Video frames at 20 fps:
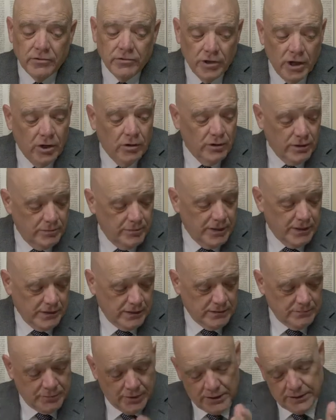you know in
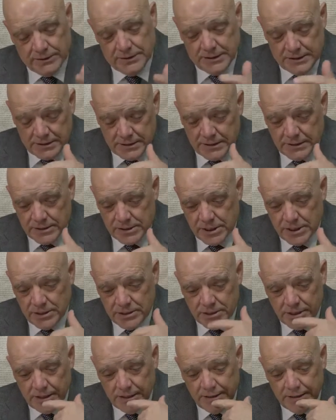american politics that could
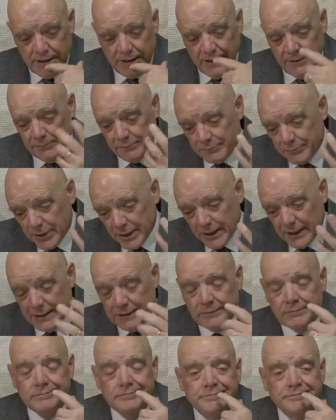change on a dime but